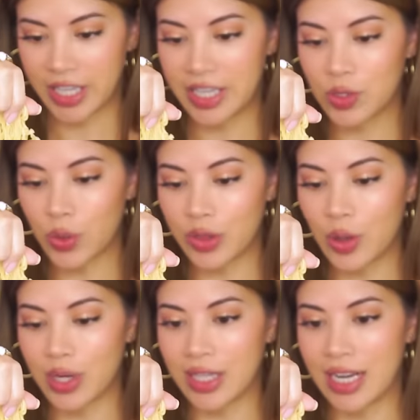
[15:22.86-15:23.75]
It is worth
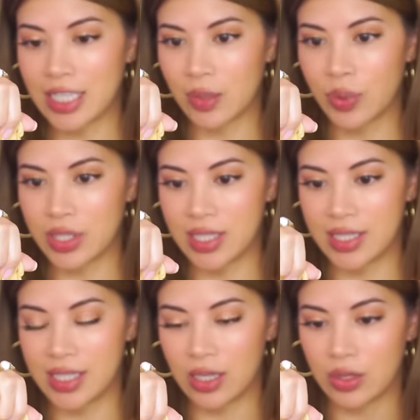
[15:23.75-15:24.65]
noting that I didn't put
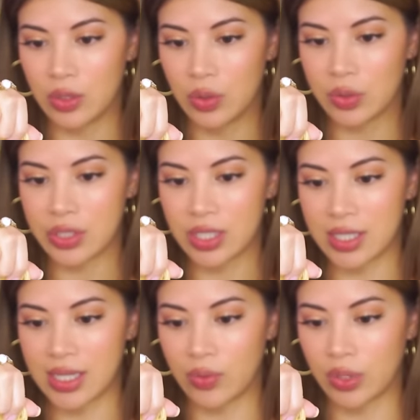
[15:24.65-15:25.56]
seasoning on the noodles just
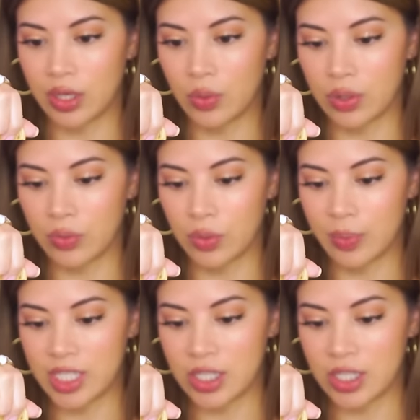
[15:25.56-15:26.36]
because I really don't want to ruin my